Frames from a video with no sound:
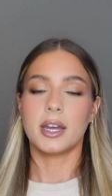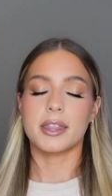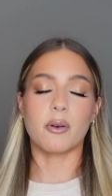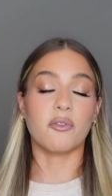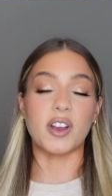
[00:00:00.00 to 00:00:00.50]

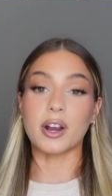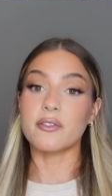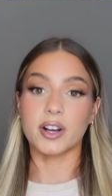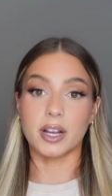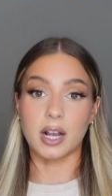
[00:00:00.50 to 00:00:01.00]
They were very,
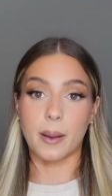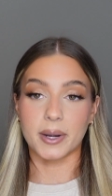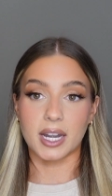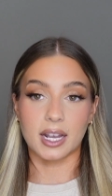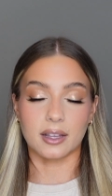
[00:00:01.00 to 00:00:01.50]
very
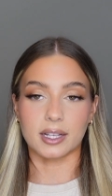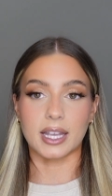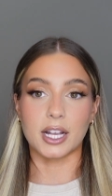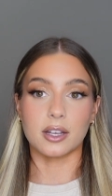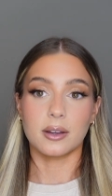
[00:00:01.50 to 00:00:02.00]
accommodating. Like
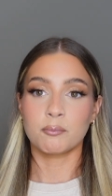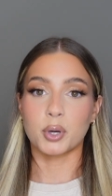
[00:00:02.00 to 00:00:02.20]
they